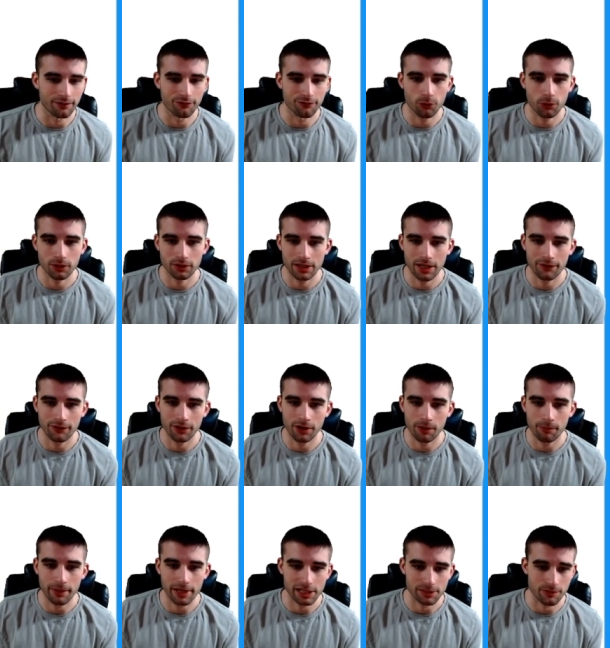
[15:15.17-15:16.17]
four eleven on
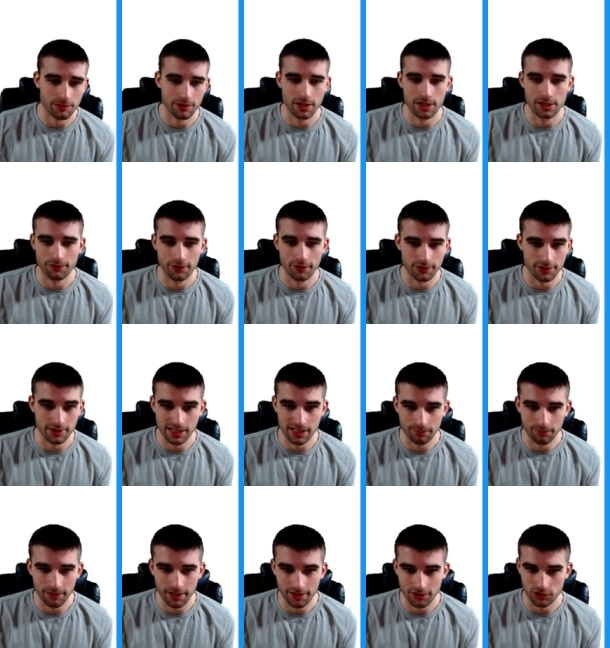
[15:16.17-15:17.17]
base percentage versus them
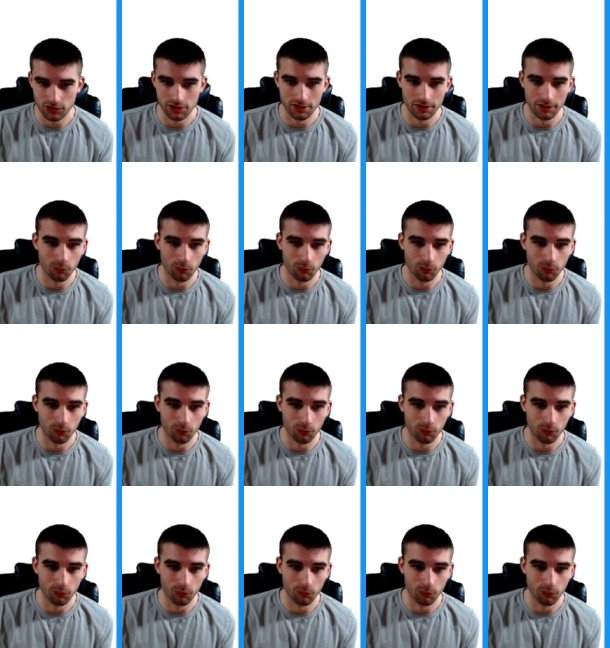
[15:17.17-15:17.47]
last year,